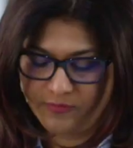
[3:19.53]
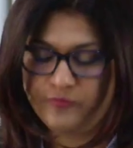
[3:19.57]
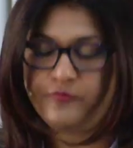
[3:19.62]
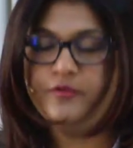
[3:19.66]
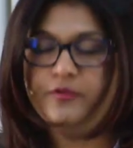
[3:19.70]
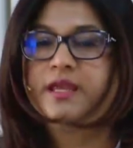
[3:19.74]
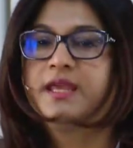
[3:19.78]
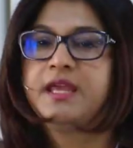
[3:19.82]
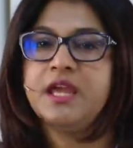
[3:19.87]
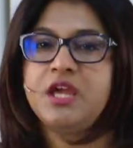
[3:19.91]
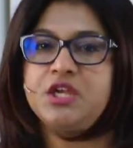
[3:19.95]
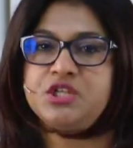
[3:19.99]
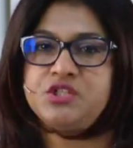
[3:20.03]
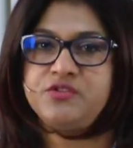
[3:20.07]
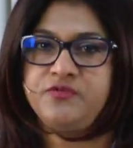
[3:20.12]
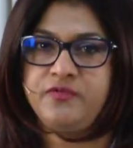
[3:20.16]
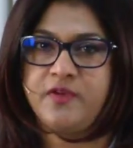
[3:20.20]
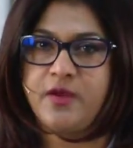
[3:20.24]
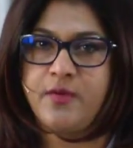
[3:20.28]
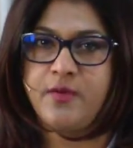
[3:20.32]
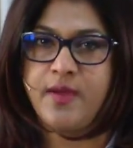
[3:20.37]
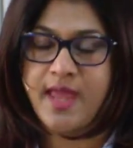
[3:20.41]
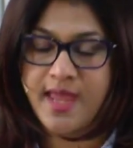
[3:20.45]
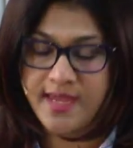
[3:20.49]
Free cash
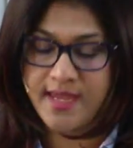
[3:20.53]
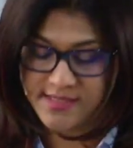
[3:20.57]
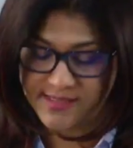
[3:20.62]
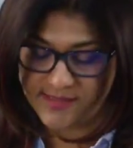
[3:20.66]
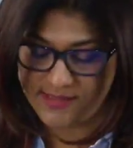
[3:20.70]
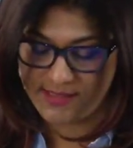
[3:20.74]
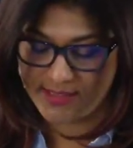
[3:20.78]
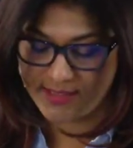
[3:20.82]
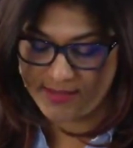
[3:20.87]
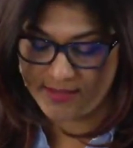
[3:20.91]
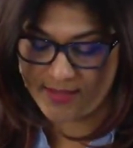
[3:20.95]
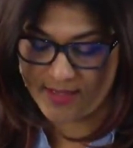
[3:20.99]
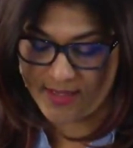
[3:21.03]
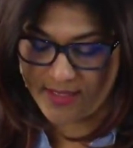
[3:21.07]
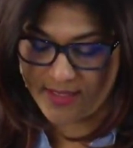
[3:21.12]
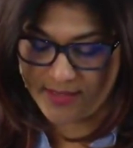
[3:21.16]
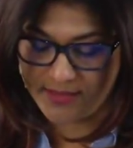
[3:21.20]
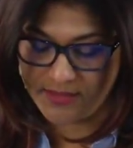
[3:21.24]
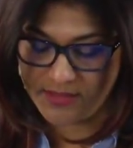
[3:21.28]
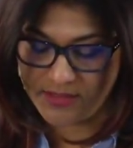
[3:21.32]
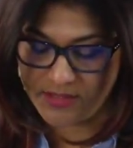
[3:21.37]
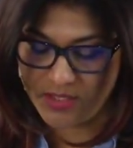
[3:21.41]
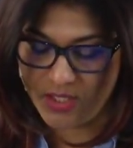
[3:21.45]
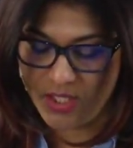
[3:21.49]
flow has
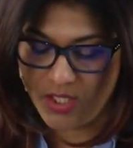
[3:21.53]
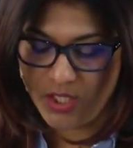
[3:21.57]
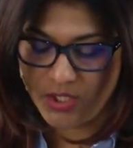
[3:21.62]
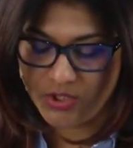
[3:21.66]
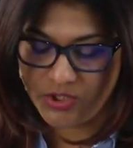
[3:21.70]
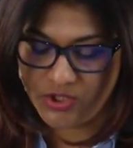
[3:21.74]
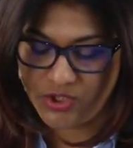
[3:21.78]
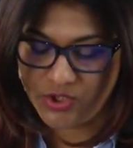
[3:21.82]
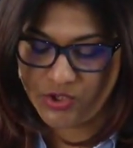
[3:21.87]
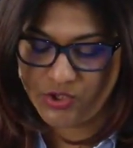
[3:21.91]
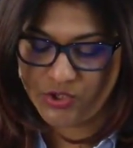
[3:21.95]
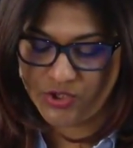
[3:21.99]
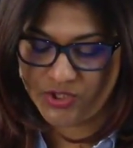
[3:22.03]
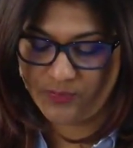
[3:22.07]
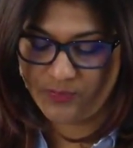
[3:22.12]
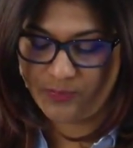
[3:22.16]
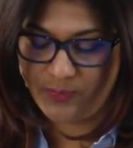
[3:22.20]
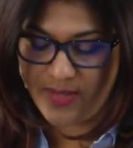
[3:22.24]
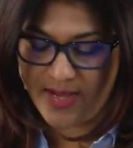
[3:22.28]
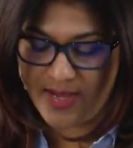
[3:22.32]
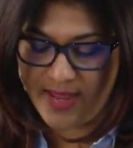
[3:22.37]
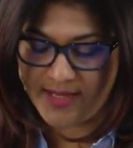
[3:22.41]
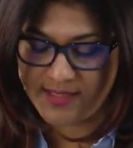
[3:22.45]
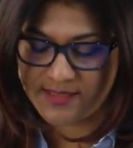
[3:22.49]
declined due to the
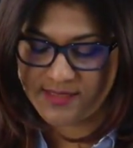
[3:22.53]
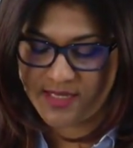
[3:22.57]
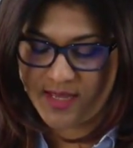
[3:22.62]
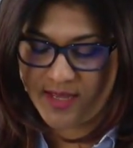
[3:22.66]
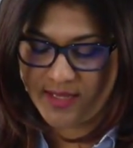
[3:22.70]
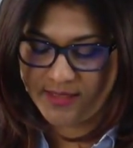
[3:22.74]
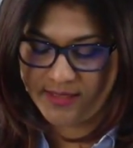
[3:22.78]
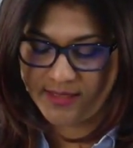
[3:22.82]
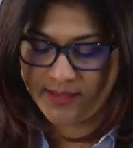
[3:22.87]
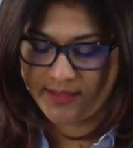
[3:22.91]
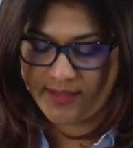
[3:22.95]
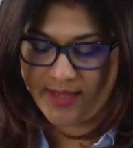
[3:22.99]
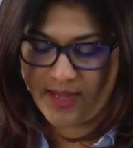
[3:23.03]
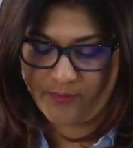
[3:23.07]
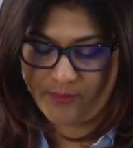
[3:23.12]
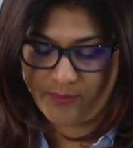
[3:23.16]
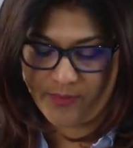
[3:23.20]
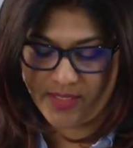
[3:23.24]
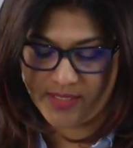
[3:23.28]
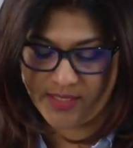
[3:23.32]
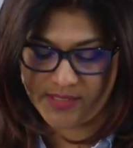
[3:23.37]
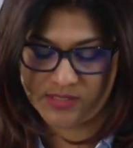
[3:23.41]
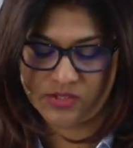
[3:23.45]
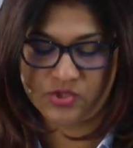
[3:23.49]
planned higher
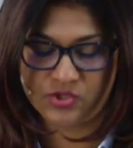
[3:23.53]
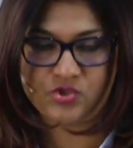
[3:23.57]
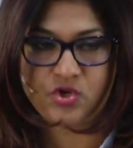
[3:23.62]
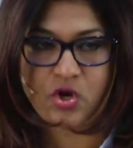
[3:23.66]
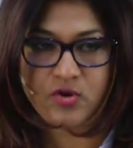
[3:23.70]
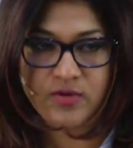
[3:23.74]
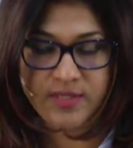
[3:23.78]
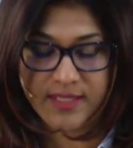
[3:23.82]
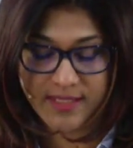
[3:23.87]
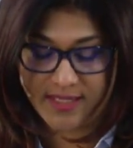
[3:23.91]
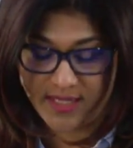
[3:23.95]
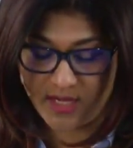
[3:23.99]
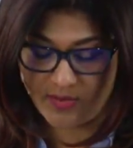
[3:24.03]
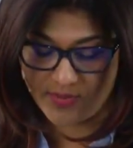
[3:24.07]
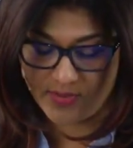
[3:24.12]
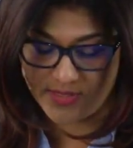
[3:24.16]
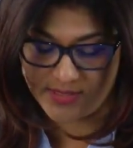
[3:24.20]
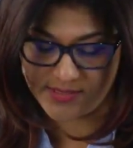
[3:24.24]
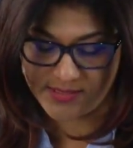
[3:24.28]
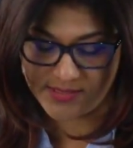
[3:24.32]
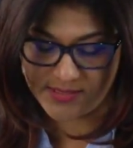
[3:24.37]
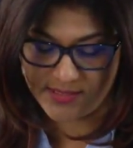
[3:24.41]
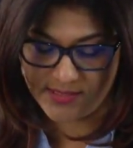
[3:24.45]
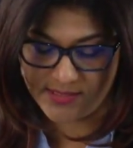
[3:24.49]
capex, stronger
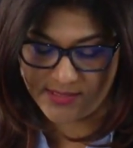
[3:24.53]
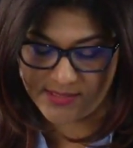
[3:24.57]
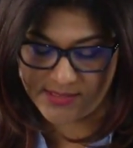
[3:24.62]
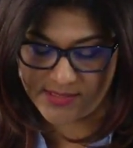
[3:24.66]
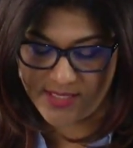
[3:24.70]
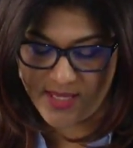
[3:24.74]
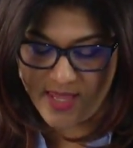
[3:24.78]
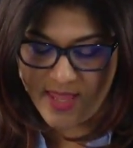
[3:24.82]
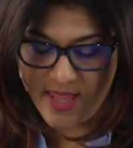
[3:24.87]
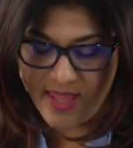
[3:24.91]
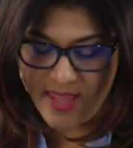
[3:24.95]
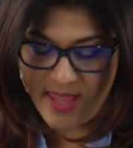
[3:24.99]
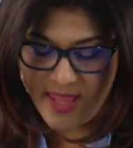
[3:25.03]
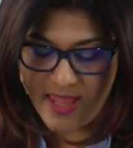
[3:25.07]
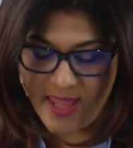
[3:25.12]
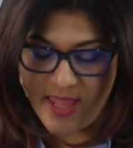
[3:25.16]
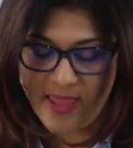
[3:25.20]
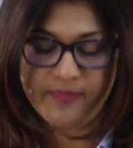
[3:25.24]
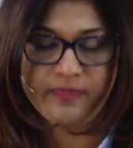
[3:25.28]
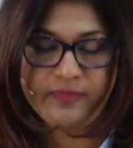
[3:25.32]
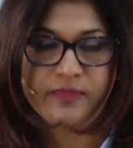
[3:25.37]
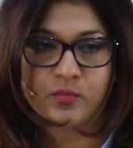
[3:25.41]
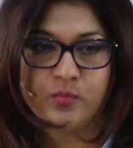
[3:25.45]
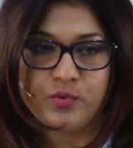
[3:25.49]
currencies,
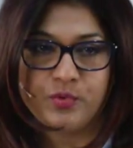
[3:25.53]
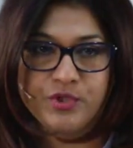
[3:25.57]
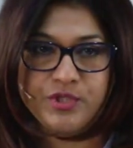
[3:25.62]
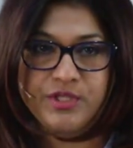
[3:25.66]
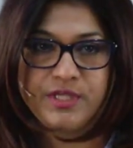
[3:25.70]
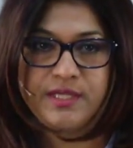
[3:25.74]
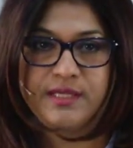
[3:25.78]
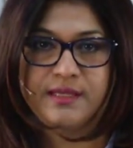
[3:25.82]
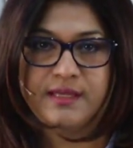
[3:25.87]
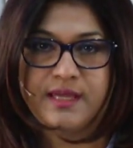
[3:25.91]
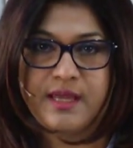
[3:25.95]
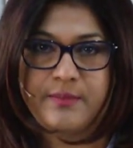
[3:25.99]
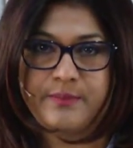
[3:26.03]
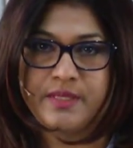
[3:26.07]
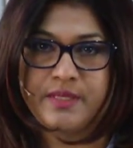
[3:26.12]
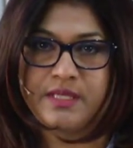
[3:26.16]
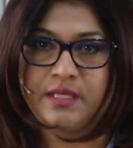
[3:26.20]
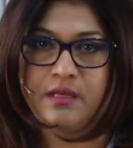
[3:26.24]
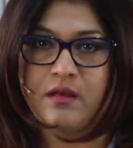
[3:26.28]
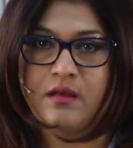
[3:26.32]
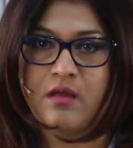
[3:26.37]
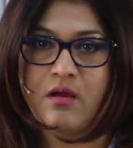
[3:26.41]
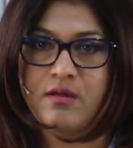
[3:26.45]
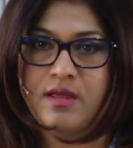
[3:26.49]
and the working
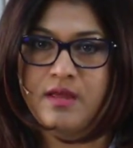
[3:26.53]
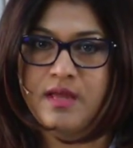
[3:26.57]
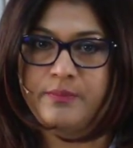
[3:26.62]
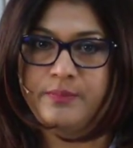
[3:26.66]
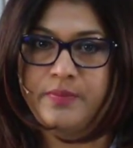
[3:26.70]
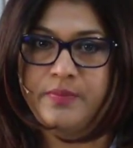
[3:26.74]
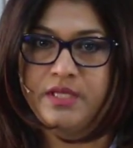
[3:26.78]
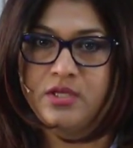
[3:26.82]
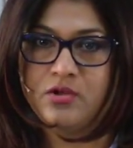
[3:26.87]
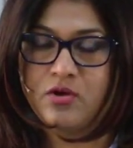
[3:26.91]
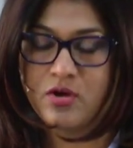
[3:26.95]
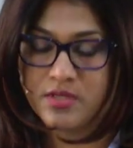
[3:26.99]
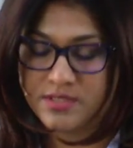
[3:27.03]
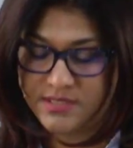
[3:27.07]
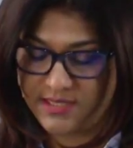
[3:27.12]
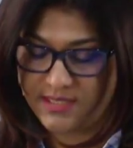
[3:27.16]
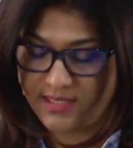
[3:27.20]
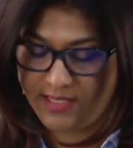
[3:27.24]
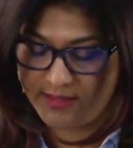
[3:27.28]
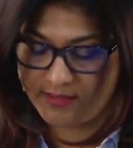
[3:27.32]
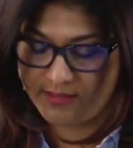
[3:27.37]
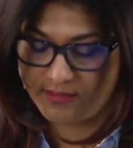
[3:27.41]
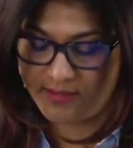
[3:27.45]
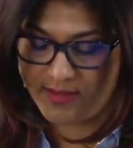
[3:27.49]
capital lockup in
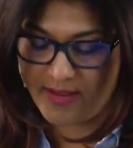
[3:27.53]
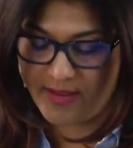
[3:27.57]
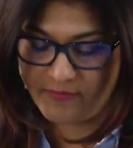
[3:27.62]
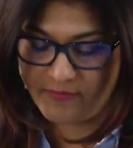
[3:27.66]
continental